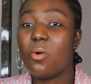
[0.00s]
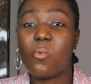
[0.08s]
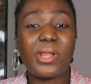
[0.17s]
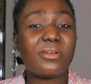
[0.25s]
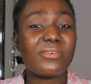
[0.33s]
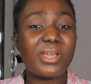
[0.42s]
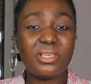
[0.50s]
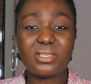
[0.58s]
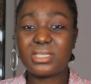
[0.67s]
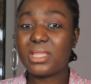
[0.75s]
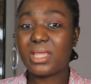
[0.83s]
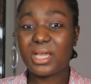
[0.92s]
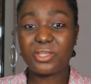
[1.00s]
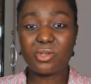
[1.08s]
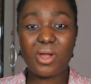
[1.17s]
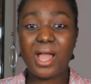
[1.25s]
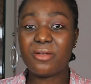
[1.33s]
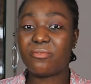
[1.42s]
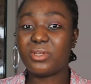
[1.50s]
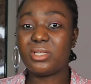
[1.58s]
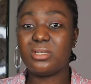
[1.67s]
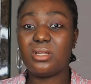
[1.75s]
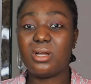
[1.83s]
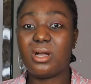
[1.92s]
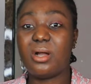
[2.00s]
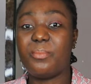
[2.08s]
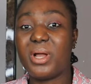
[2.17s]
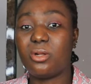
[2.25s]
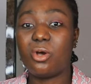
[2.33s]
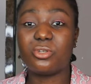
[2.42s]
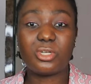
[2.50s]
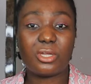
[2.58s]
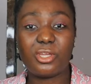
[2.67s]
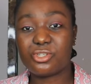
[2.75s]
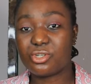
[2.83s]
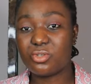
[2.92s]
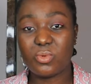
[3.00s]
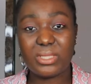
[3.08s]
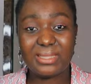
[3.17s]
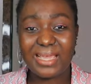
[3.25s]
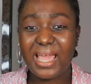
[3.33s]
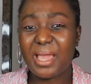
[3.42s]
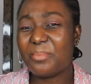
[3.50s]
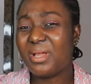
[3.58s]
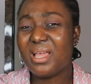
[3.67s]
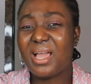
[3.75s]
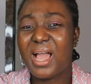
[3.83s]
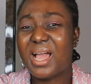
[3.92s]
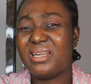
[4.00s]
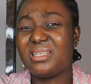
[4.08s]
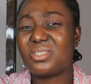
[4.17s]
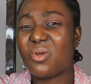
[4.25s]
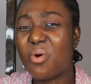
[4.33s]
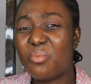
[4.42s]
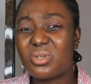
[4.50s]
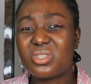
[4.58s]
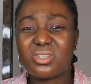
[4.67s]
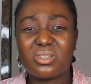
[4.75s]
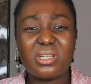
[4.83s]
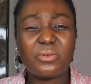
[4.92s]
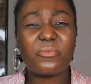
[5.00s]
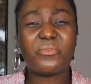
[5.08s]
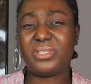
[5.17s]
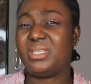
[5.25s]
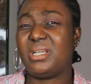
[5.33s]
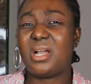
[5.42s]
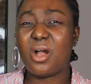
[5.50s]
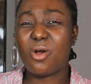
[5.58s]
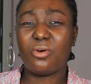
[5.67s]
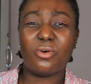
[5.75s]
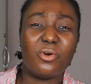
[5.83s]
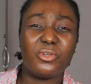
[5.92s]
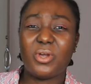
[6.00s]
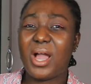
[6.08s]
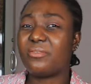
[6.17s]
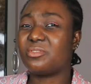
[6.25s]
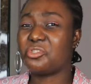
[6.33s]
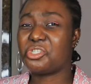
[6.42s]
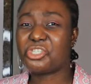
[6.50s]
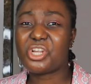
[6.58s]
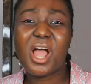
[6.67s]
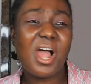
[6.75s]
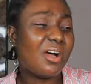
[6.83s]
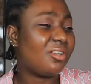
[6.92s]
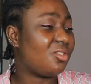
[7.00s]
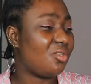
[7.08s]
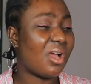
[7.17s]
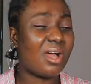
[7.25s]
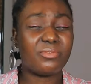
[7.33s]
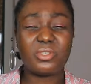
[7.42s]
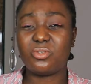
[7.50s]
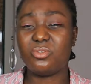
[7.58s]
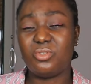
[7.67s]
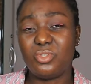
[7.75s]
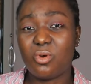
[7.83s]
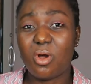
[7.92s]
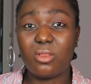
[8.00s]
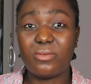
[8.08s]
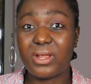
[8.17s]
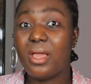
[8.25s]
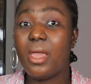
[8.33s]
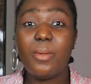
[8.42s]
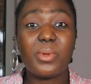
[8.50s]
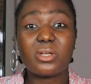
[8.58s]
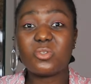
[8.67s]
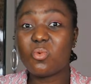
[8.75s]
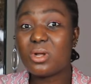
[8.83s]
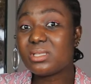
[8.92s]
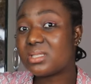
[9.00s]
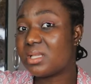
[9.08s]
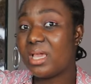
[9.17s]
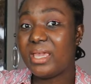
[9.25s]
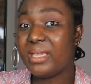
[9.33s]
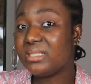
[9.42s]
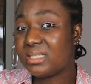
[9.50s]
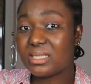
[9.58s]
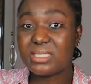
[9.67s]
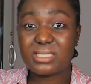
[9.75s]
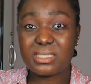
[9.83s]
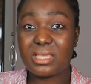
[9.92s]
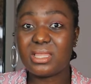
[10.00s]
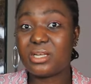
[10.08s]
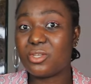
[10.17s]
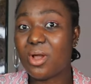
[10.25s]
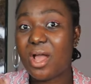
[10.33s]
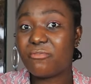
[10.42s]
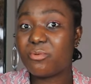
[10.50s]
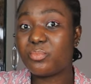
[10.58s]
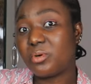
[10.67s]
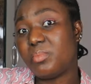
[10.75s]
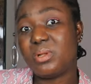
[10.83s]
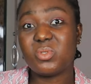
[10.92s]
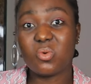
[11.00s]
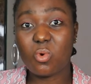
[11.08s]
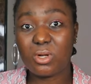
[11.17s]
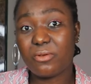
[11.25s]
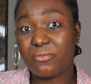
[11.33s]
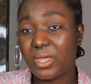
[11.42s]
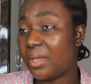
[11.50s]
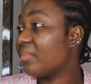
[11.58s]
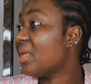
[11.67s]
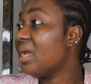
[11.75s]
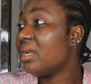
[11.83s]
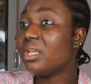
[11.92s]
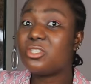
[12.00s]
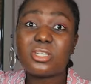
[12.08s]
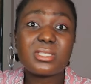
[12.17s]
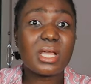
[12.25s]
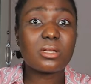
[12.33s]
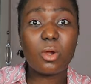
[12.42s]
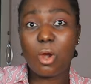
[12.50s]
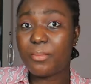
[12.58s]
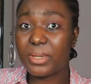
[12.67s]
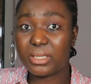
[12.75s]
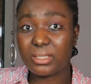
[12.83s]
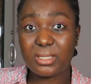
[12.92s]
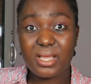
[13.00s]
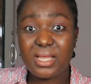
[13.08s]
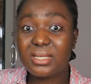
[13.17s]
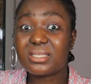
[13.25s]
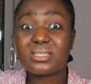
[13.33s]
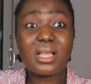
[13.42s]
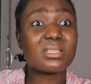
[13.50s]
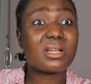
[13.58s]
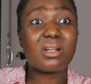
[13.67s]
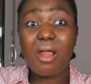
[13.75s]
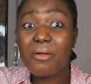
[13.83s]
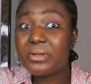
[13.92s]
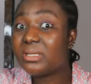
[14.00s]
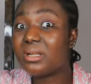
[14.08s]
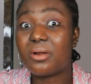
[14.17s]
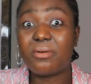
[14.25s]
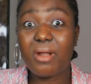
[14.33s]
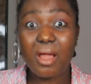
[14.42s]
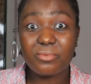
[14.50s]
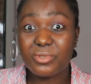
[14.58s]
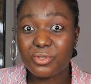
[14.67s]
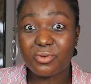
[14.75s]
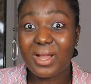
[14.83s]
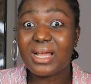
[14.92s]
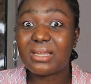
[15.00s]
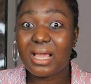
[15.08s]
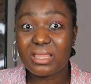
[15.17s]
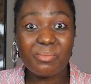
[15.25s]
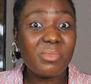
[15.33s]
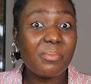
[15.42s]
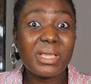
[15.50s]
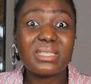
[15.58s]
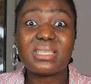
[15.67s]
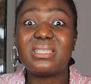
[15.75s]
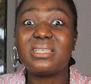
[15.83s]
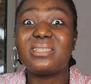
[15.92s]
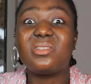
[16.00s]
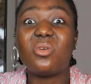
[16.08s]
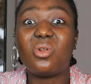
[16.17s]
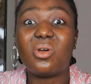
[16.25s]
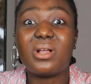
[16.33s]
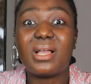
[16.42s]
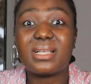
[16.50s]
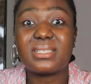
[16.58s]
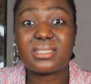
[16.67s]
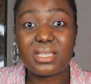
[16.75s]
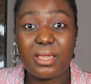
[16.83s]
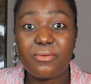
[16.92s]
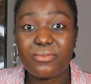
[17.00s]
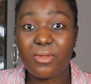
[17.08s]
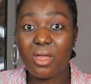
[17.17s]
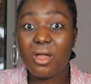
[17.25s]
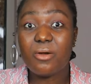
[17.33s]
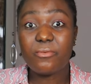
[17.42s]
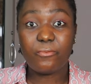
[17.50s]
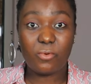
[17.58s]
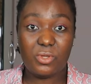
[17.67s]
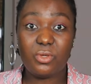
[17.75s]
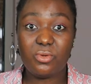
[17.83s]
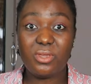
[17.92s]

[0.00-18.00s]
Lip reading: Whenever you see that you're having an altercation with them and it's almost turning physical, or you have to shout, you have to do all of that. Because once Indians see that you're having problems with one of them, they just start coming. They start crowding around you, and at that moment it is no longer safe for you.